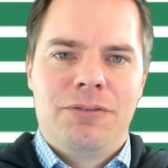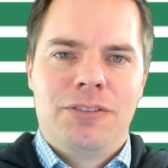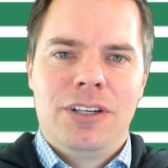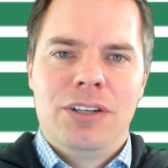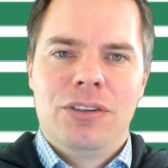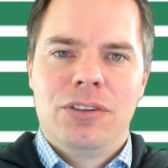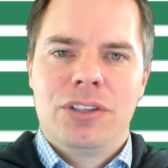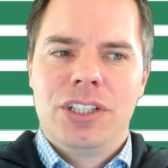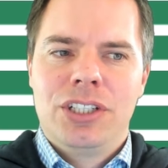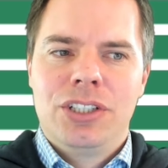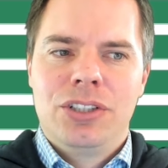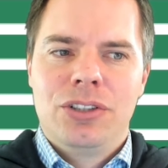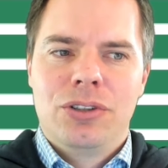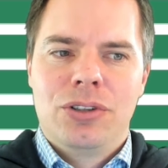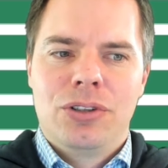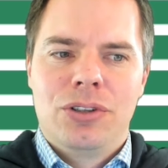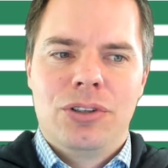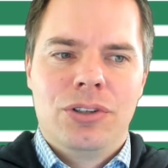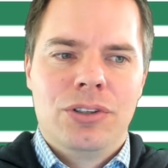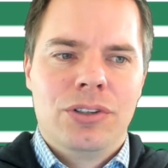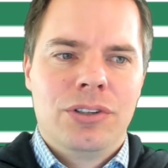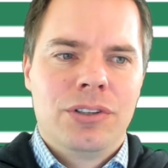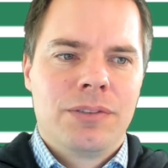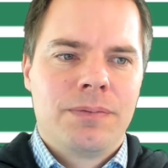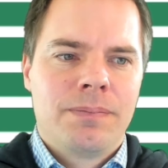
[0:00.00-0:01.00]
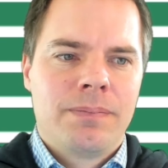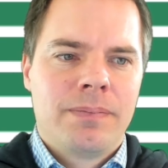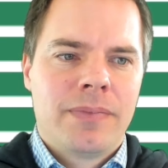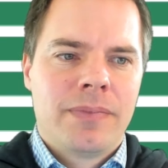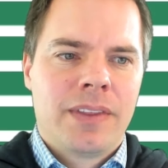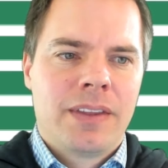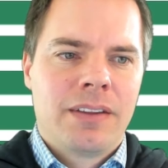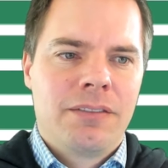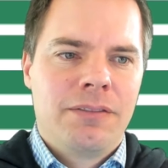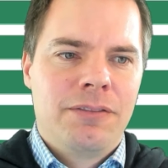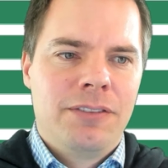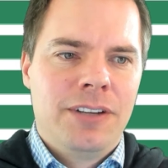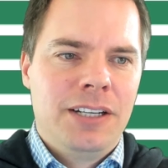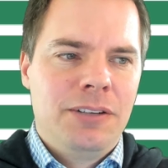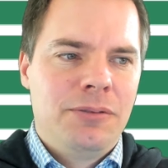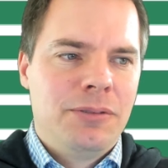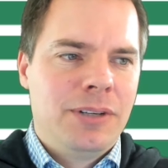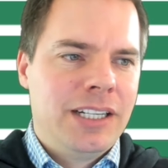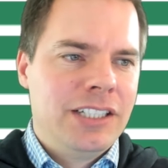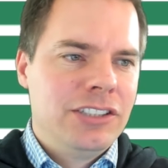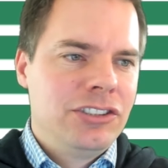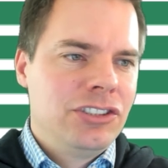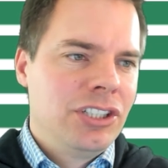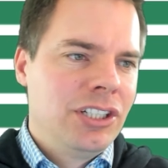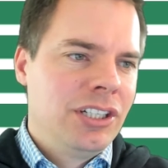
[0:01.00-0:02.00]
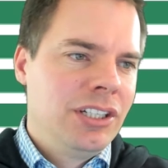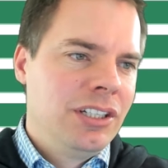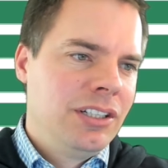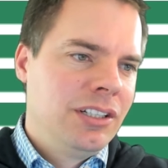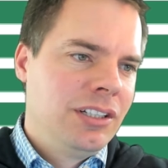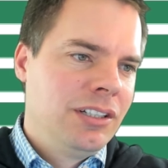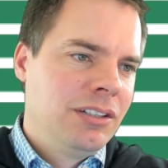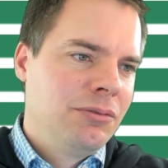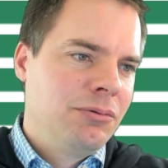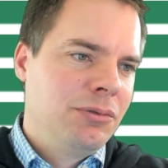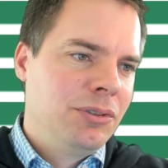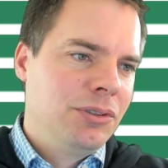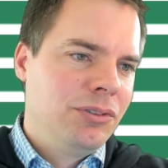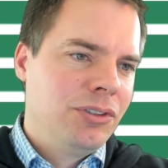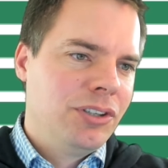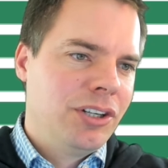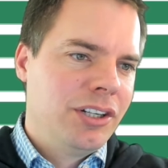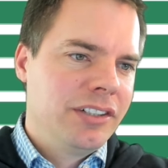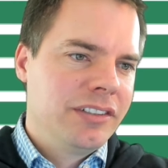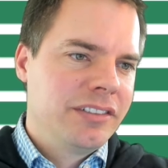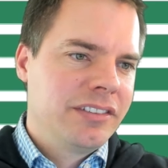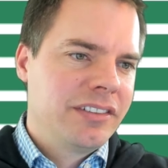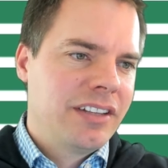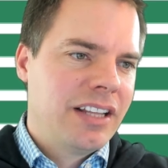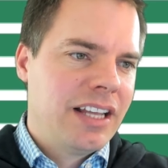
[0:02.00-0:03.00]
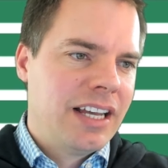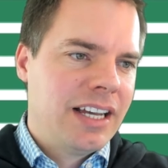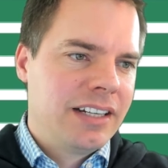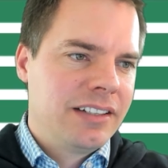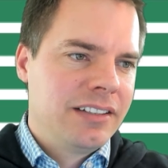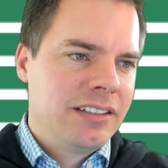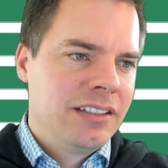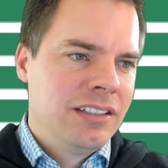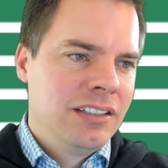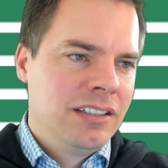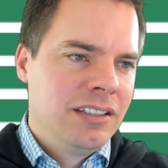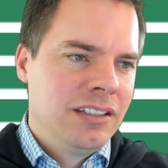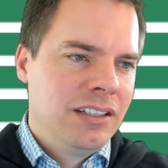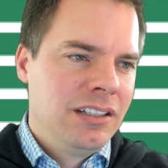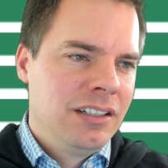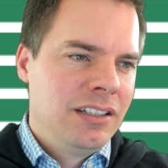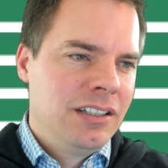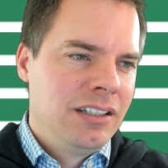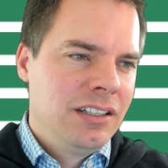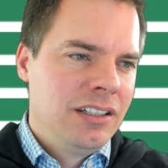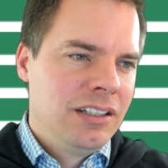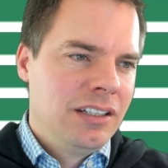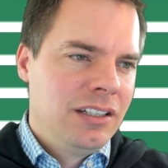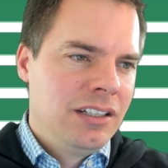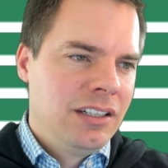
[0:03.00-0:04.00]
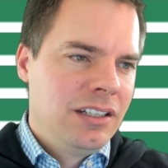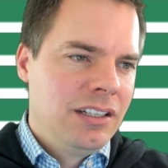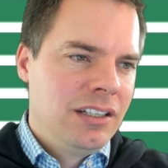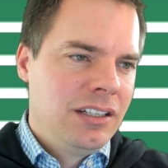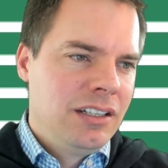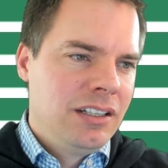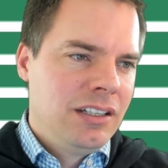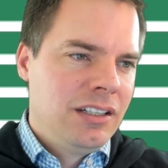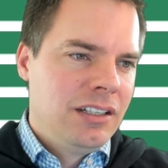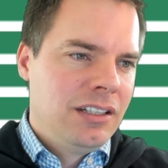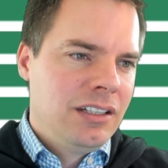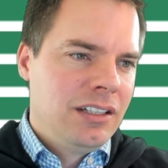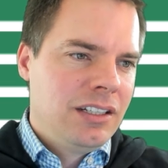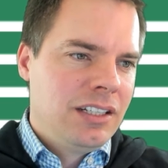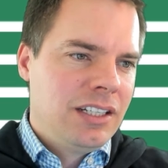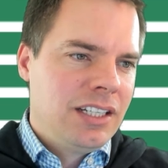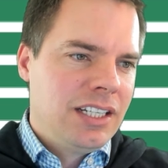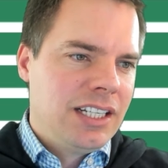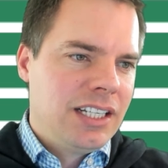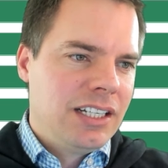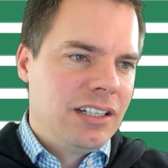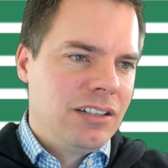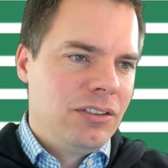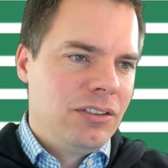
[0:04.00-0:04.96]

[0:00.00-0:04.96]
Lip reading: we look at your feed wedge, we'll notice that it